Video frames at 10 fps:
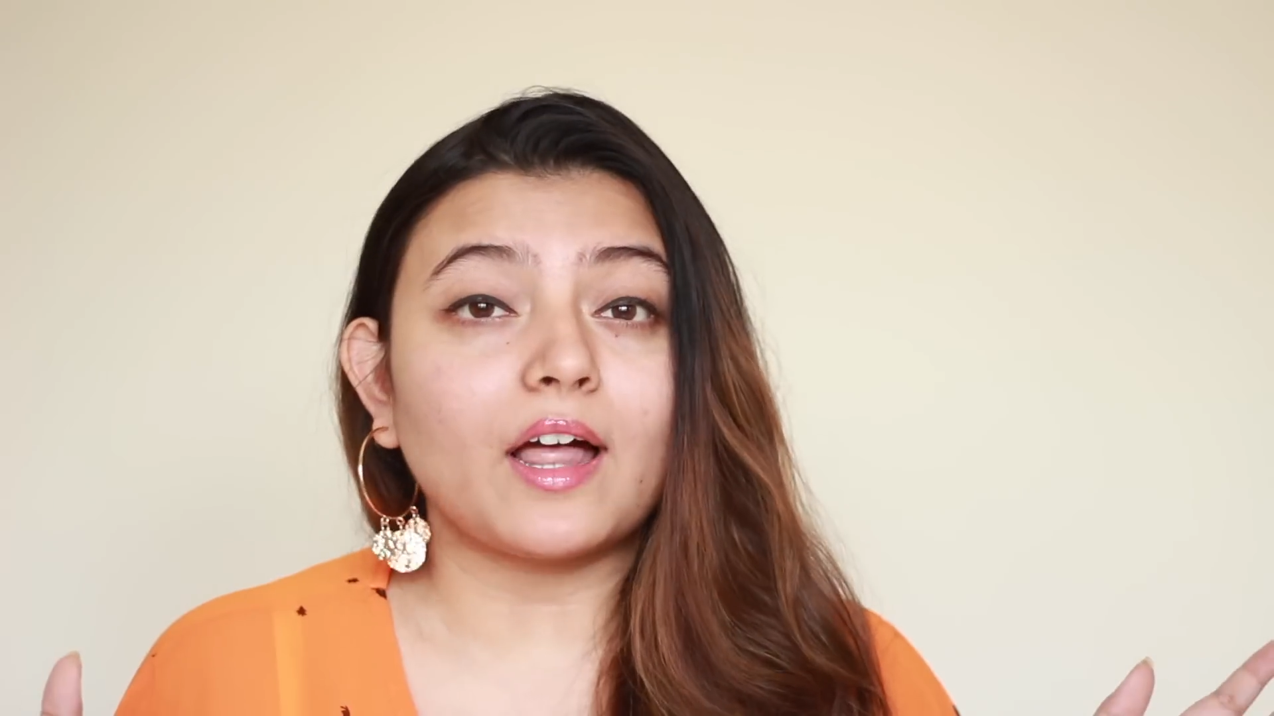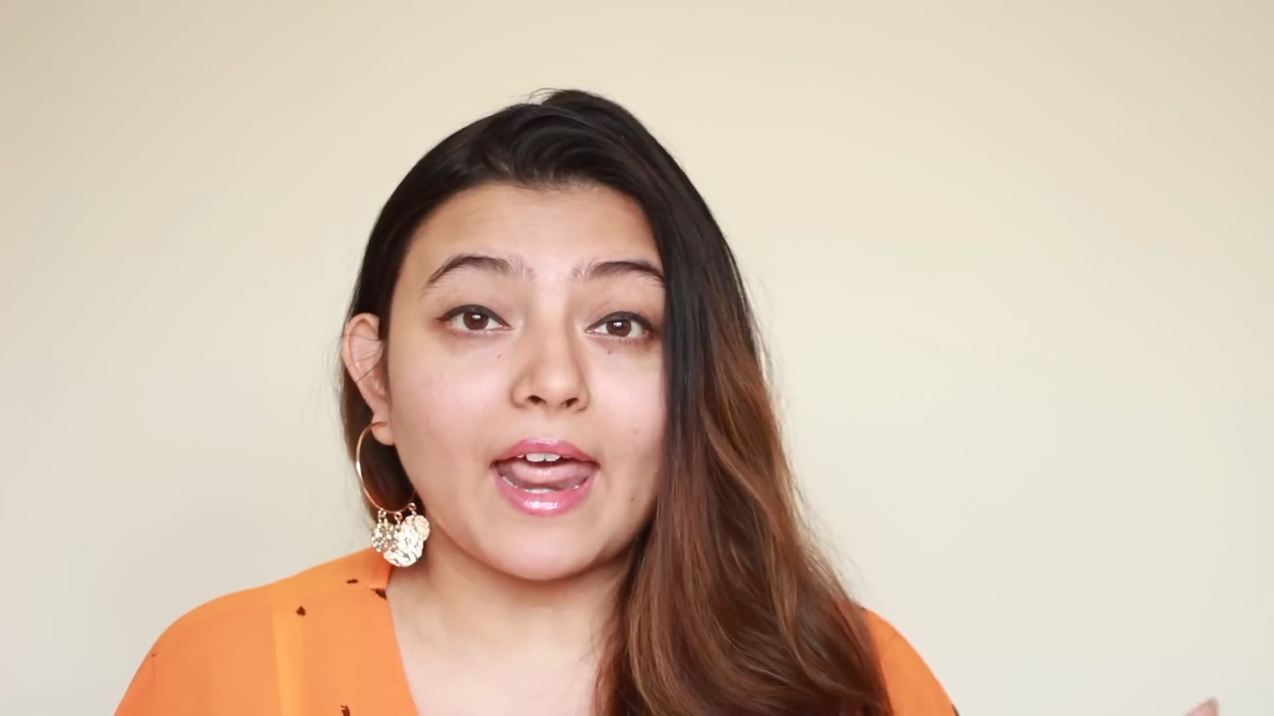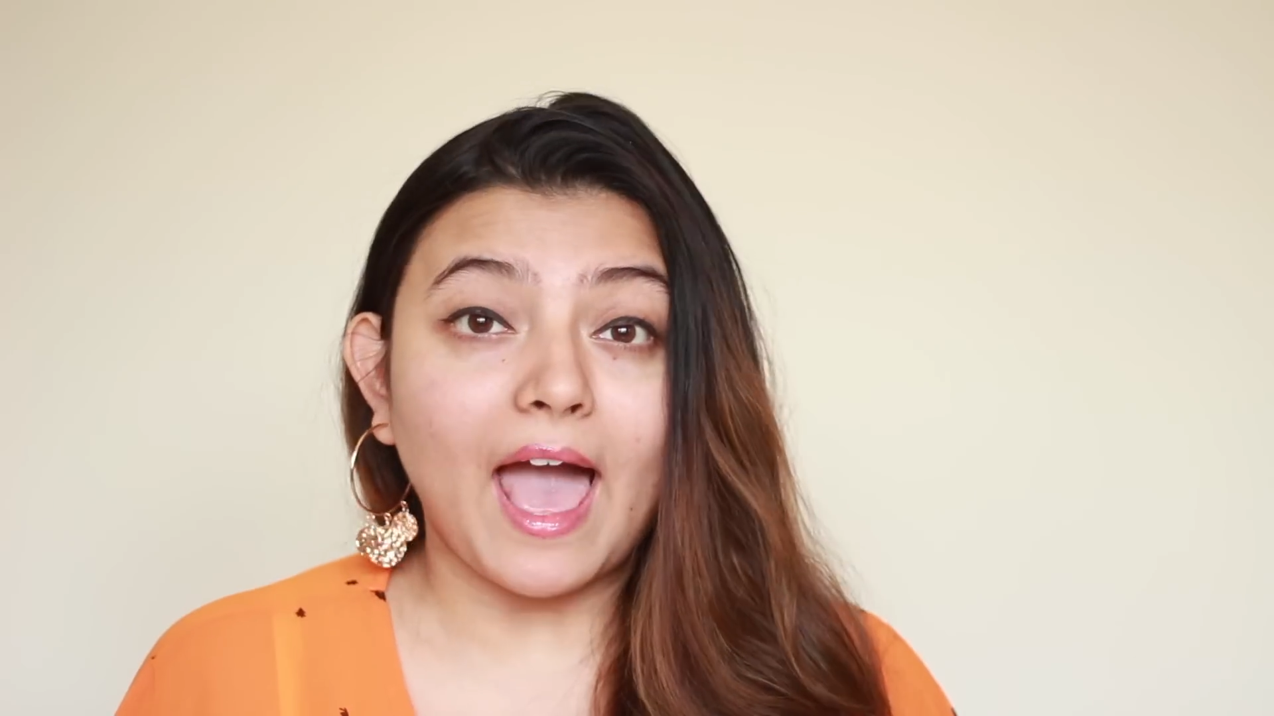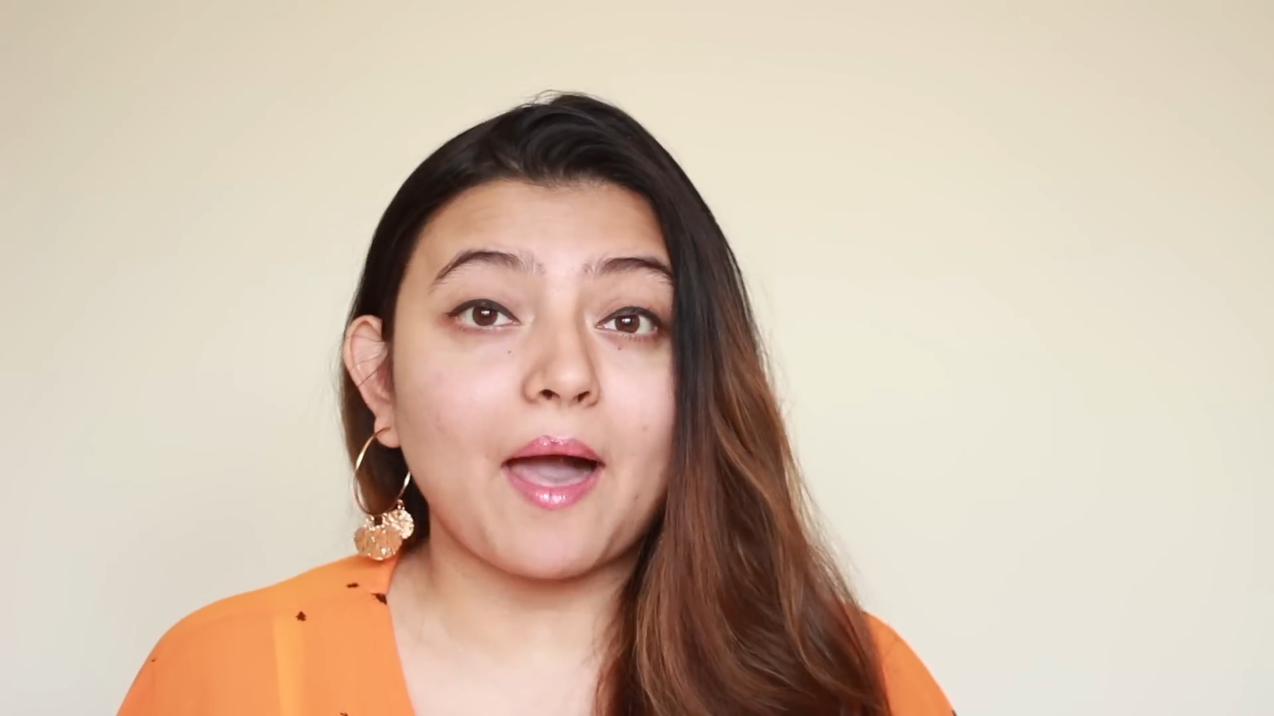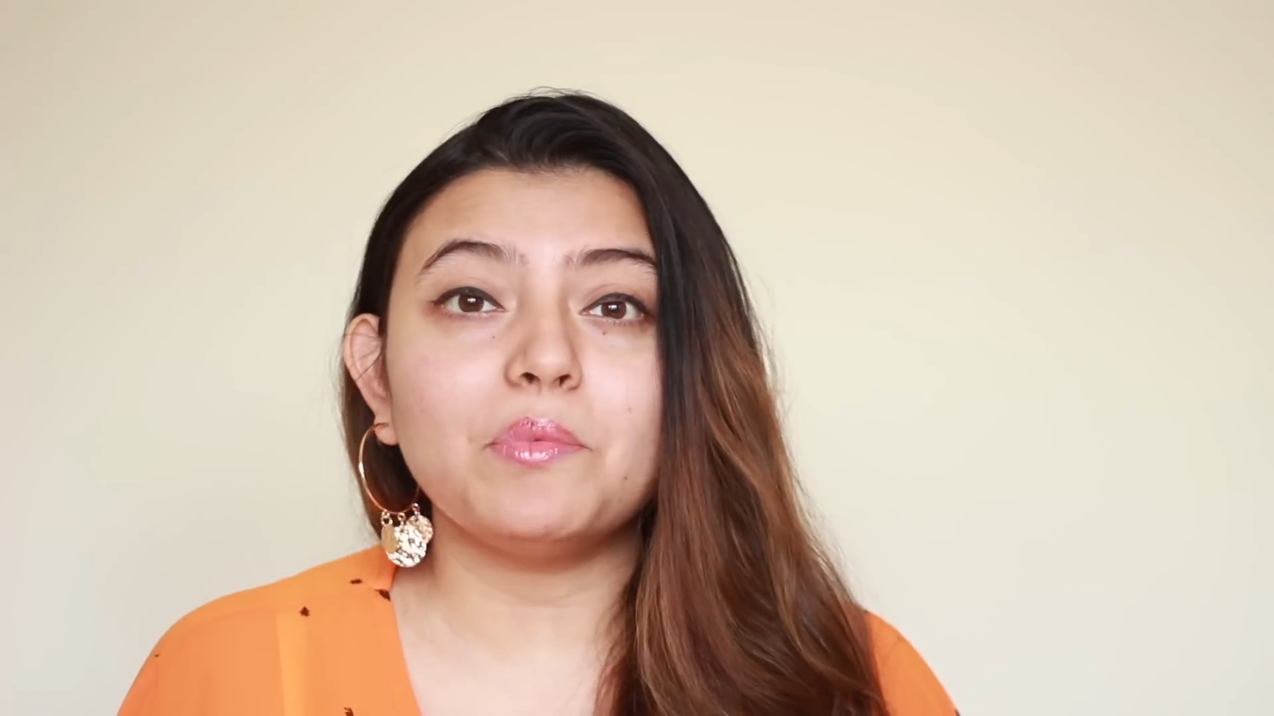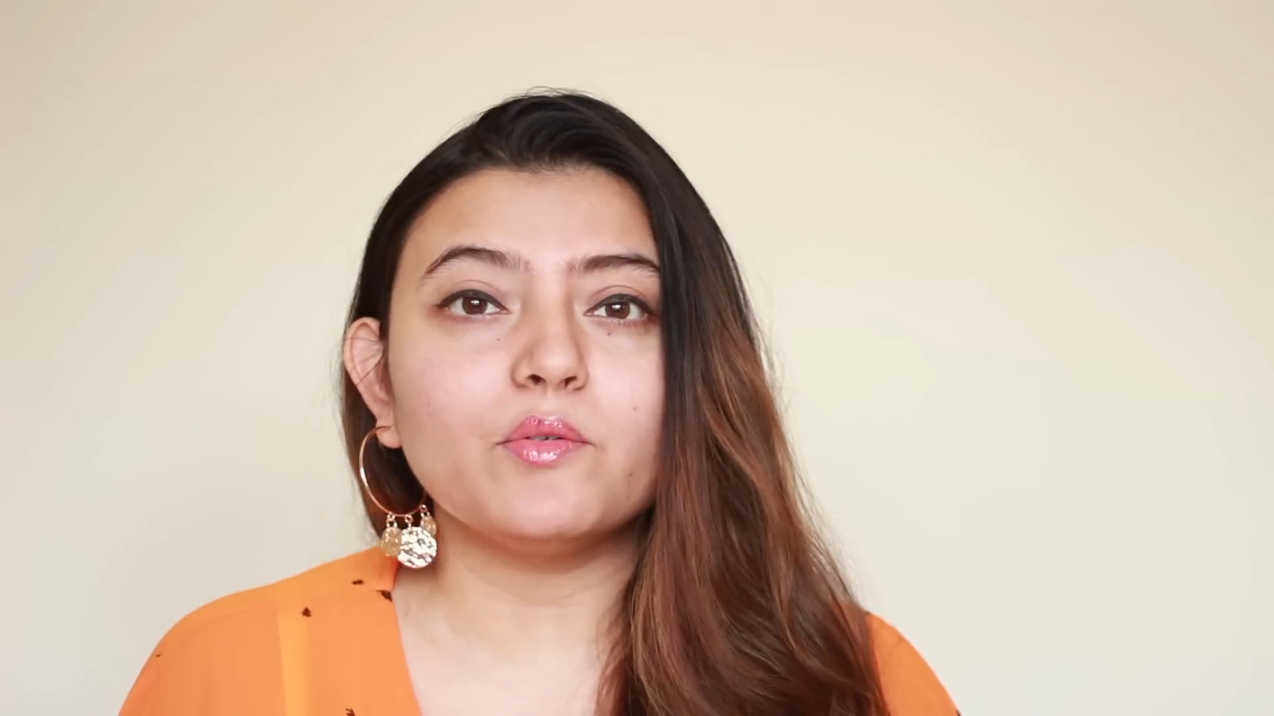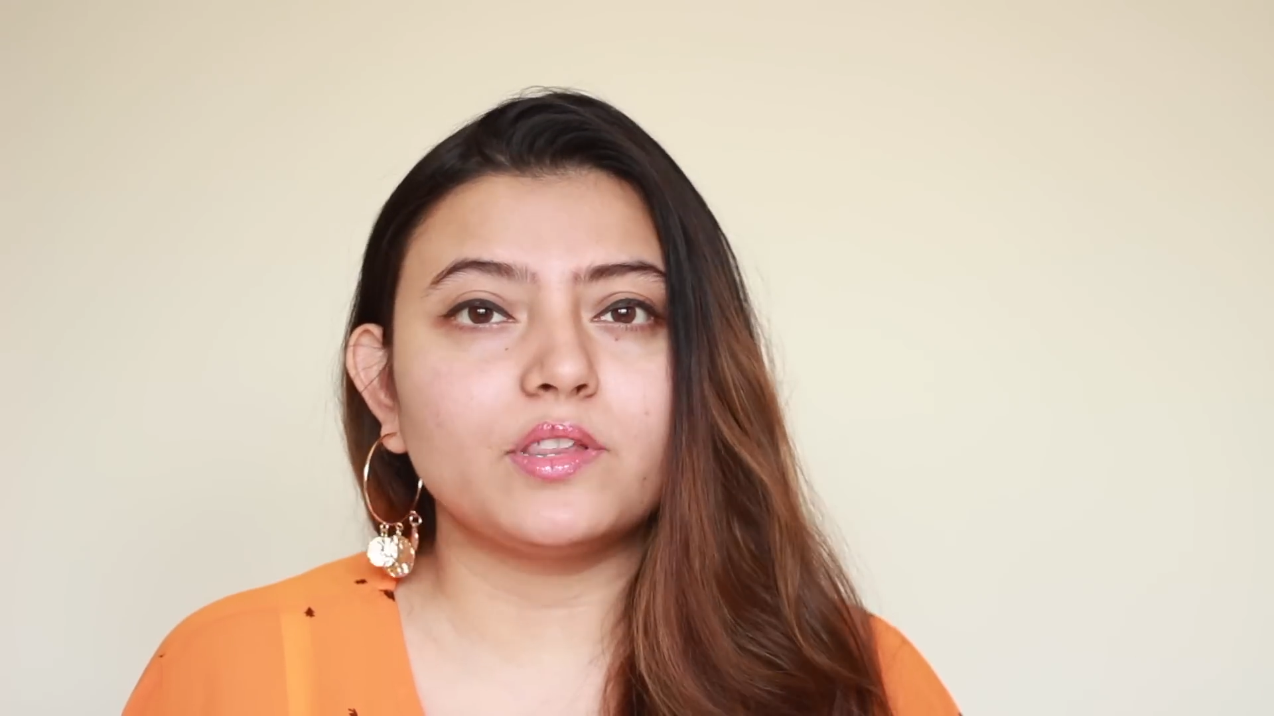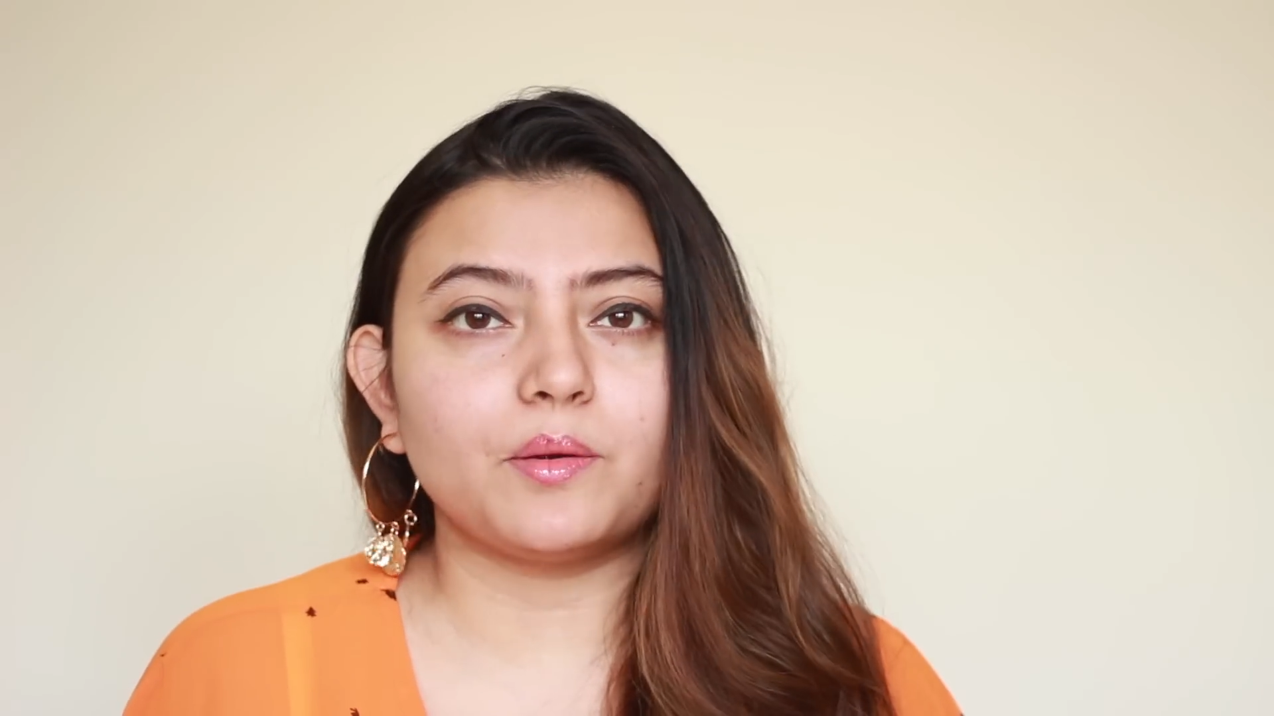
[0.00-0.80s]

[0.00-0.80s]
unhappy with